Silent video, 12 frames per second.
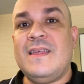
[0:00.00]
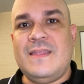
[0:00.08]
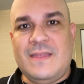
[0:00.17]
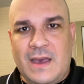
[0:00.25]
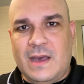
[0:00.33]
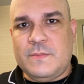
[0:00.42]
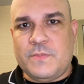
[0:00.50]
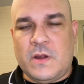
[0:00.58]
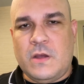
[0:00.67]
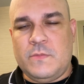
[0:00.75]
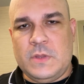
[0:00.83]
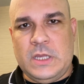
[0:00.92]
That
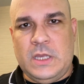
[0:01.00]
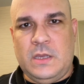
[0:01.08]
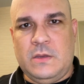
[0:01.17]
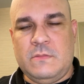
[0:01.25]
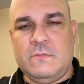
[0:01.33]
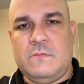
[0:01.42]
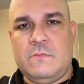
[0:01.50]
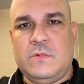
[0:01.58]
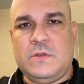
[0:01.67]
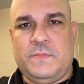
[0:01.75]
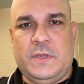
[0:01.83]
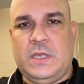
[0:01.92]
probably
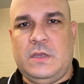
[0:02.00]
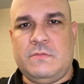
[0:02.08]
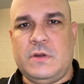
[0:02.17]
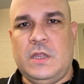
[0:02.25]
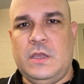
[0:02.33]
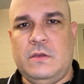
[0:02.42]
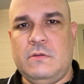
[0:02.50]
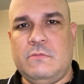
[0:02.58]
would be really